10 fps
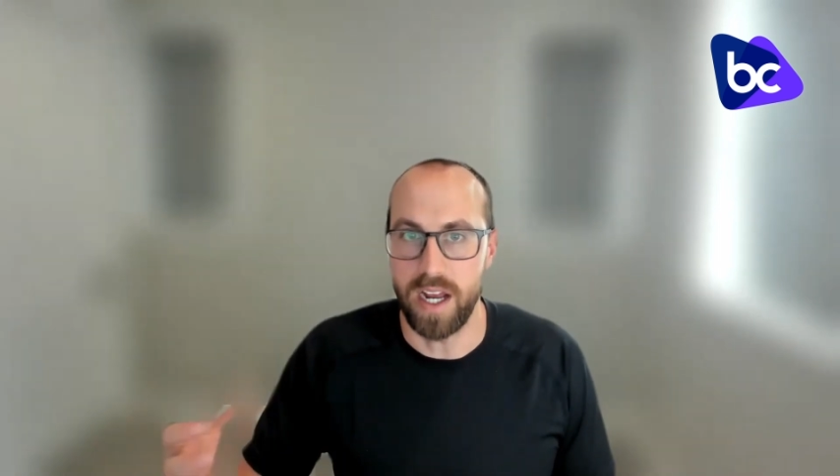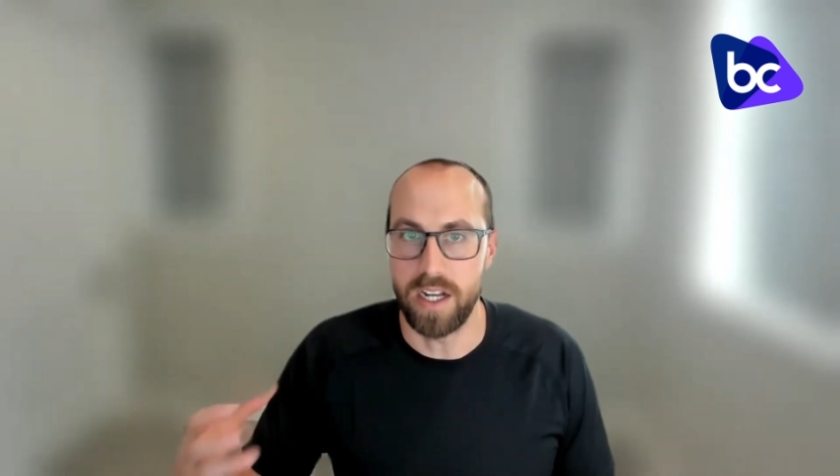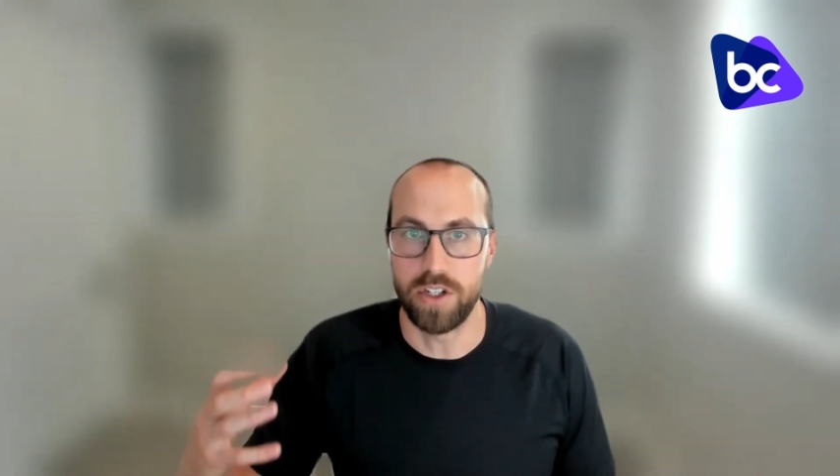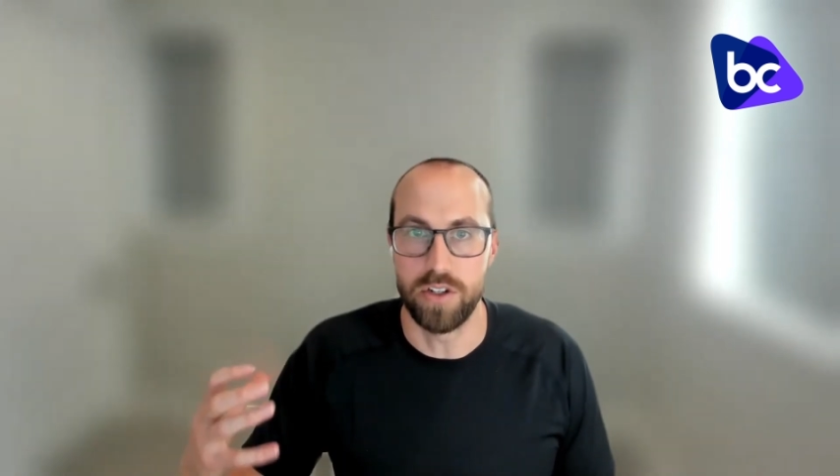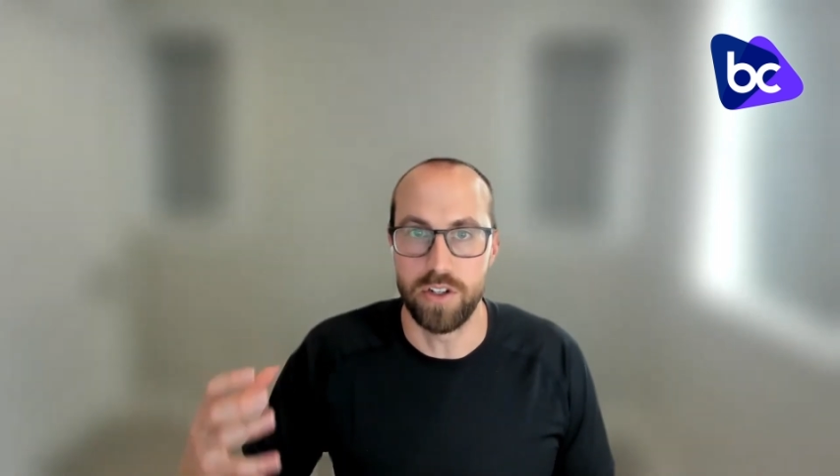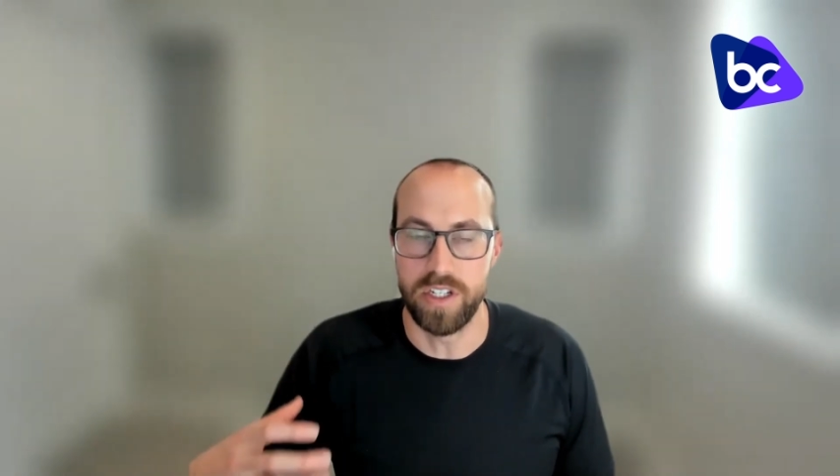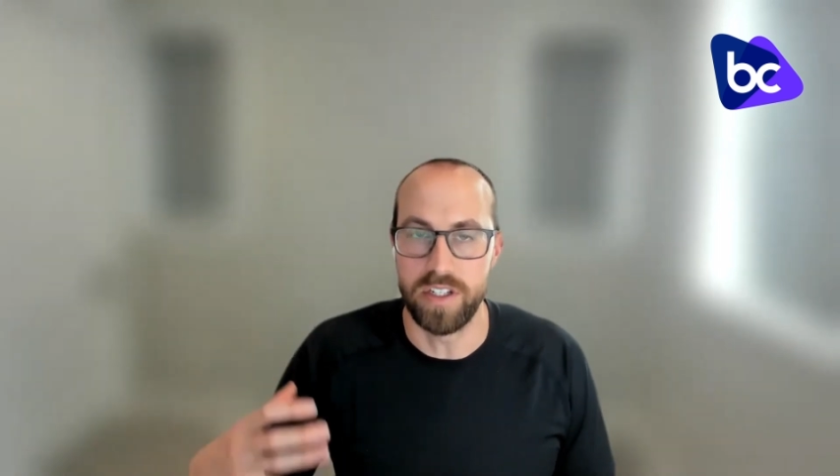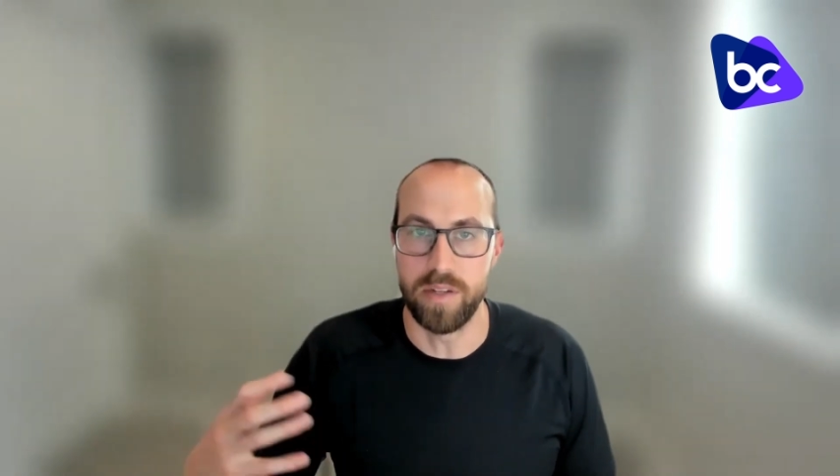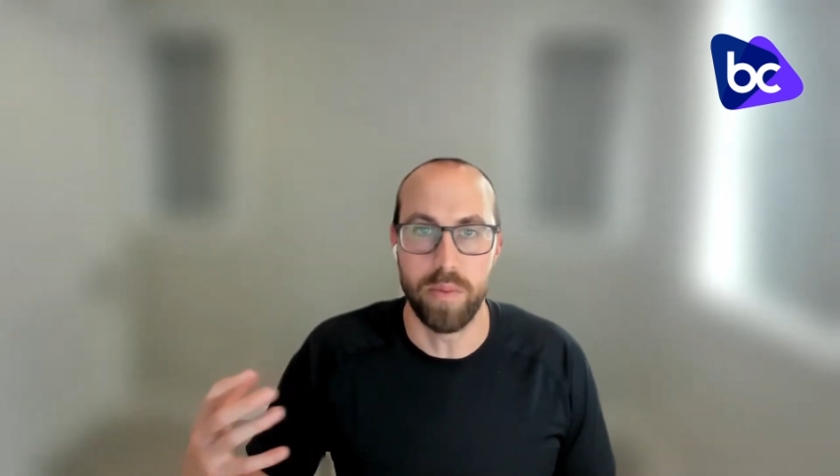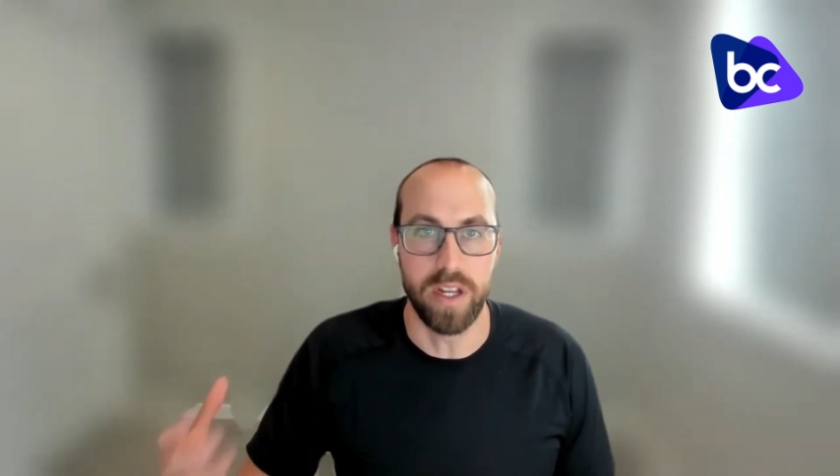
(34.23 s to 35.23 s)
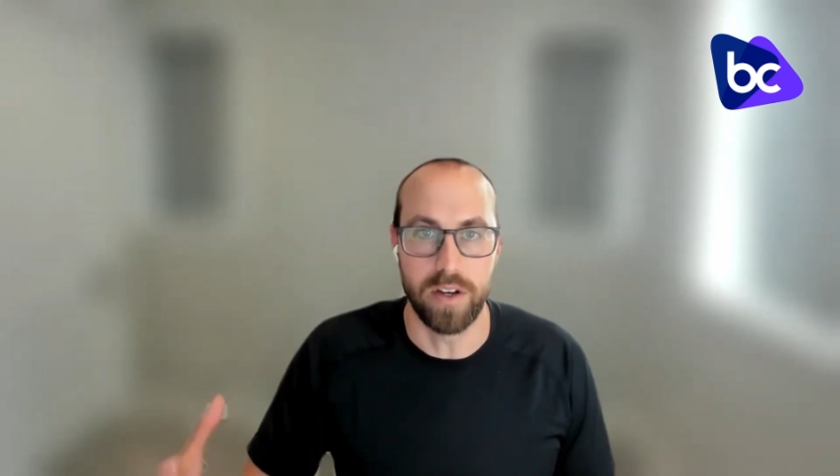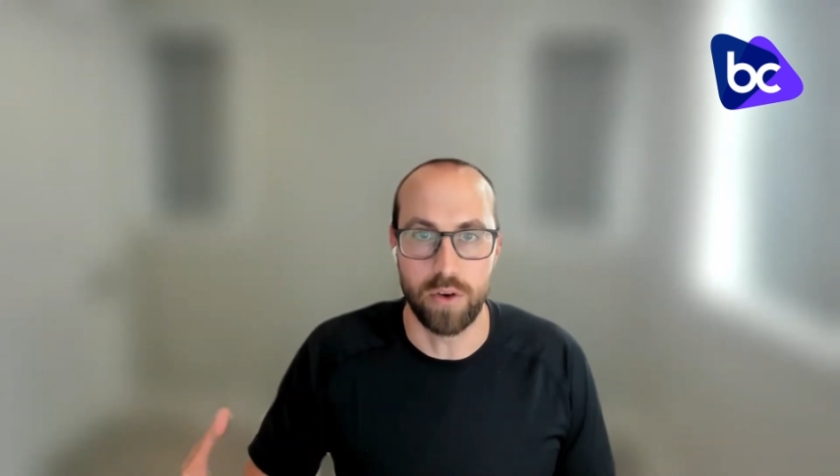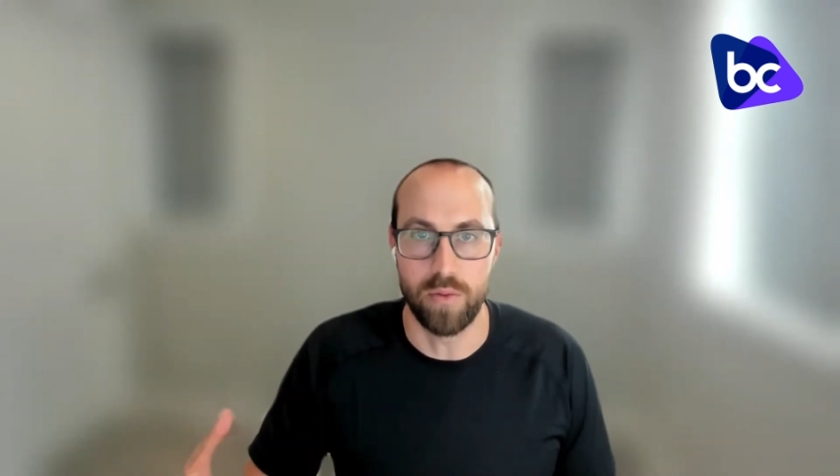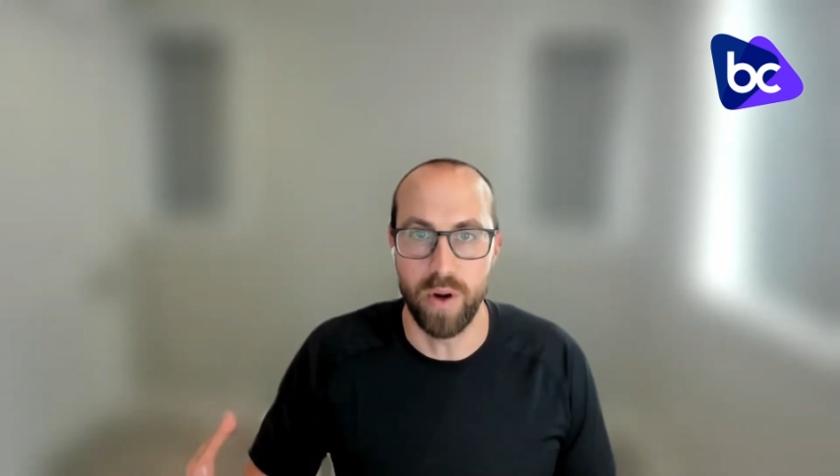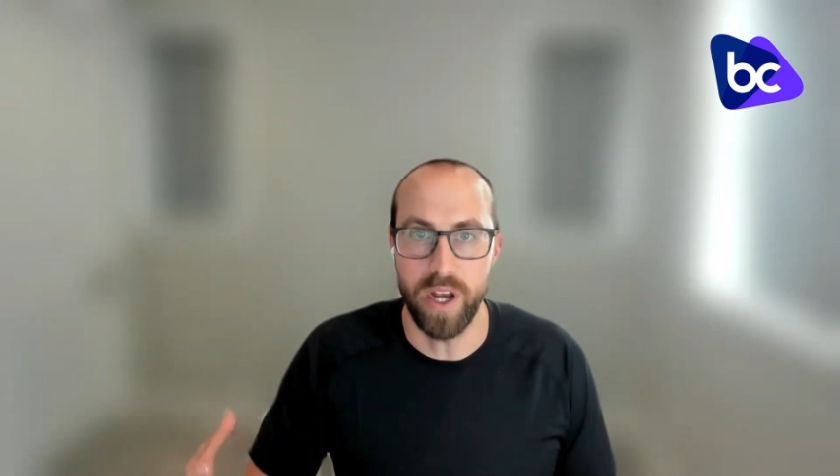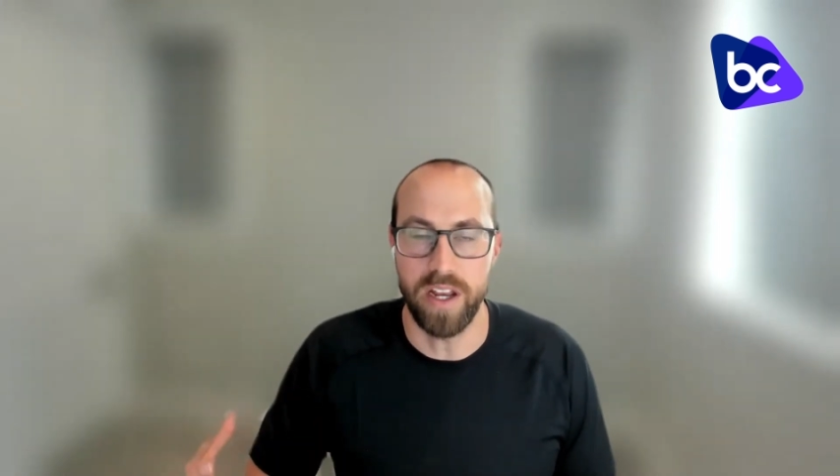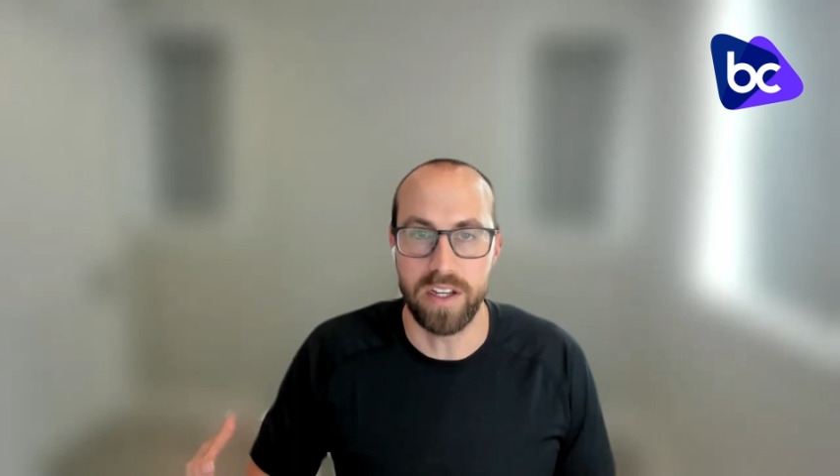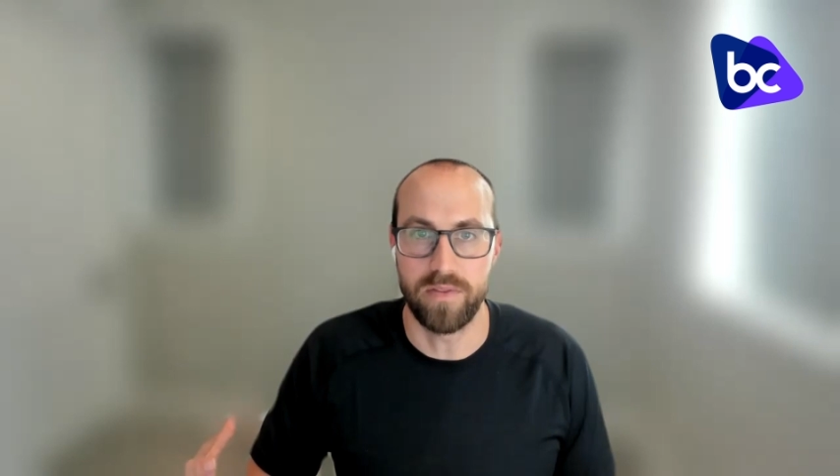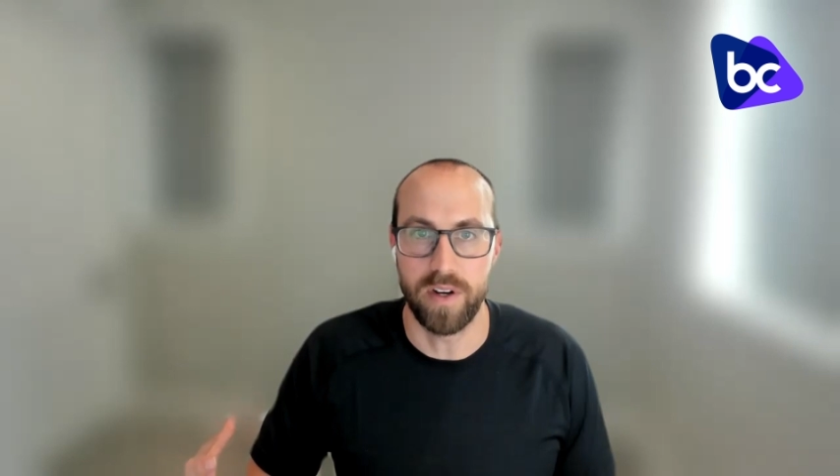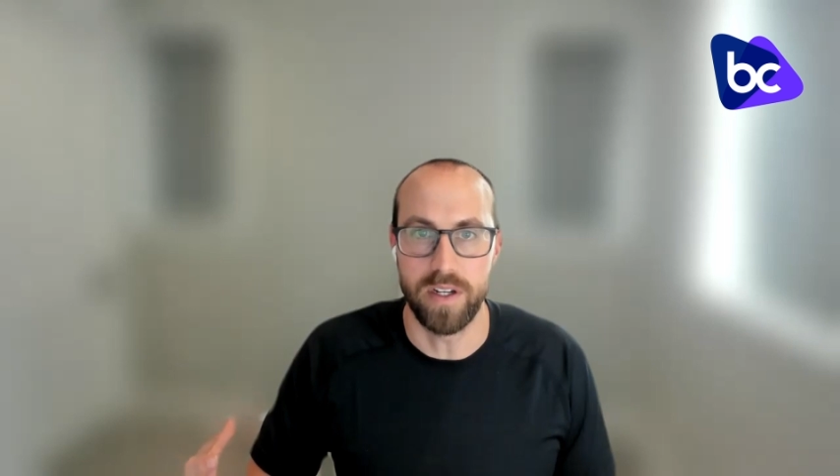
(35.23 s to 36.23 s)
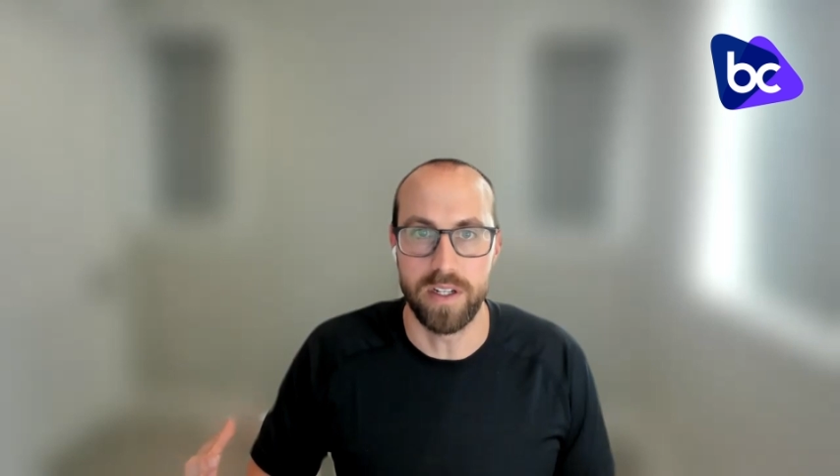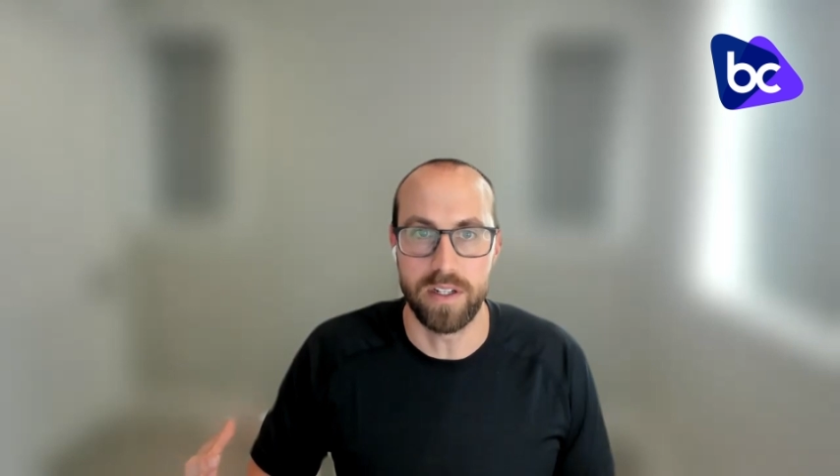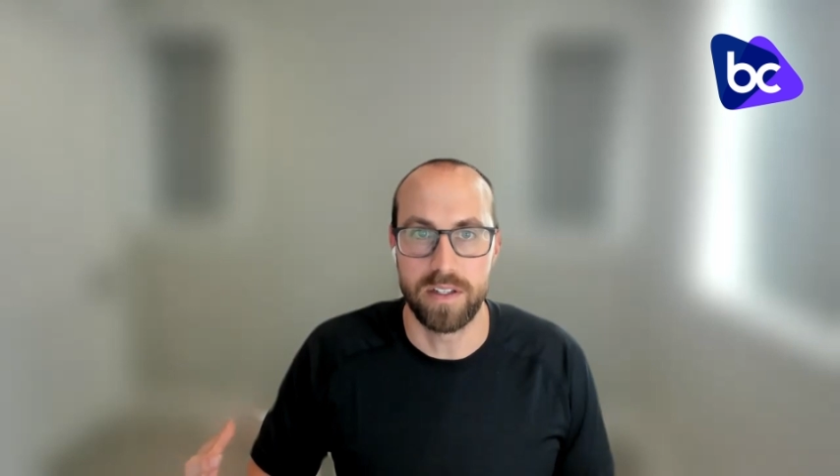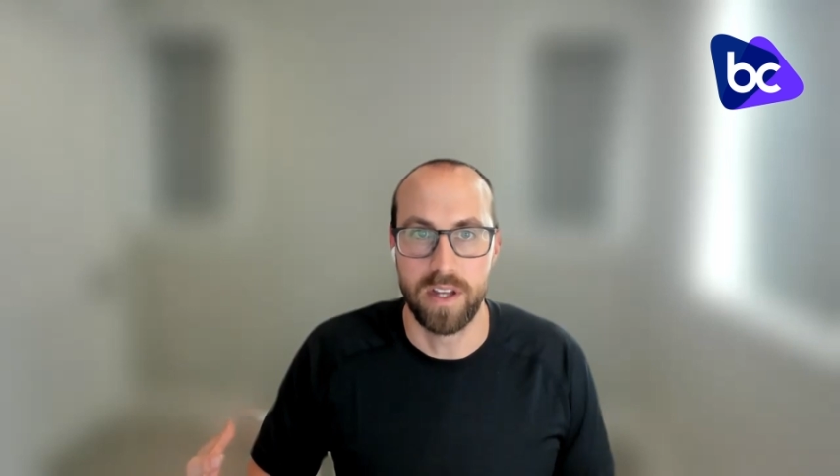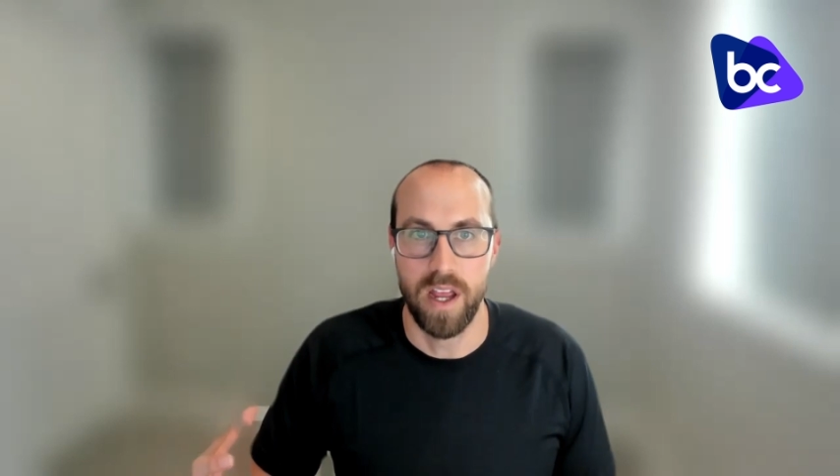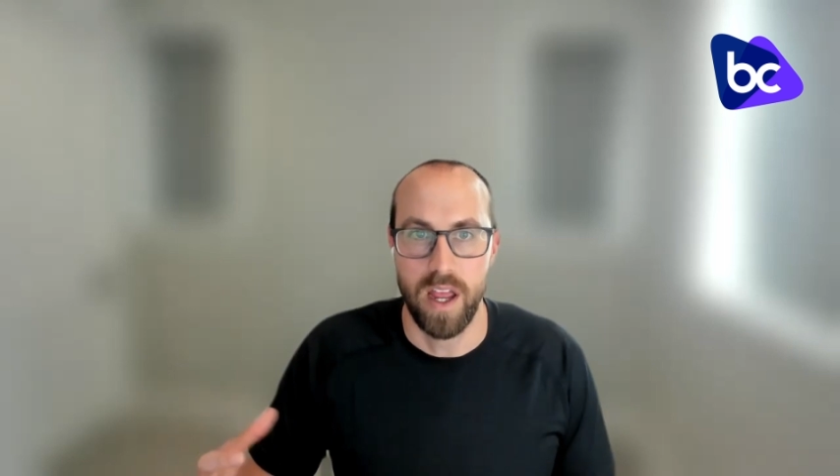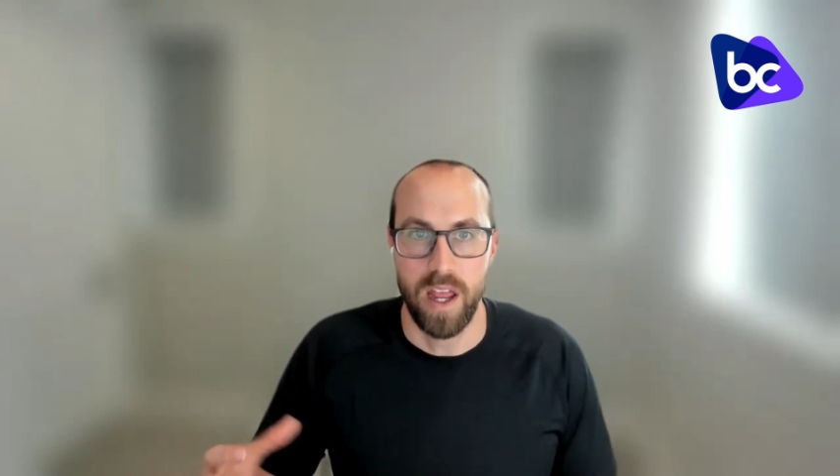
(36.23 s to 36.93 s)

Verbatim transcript: Azure, GCP, and Kubernetes findings.